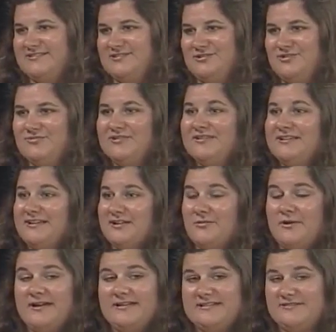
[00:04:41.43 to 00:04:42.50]
so you really get
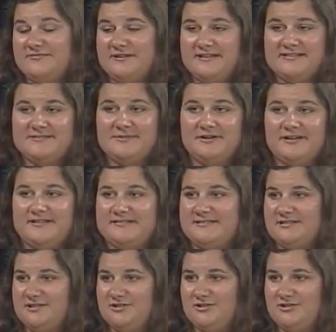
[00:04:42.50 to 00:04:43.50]
quite a different experience than you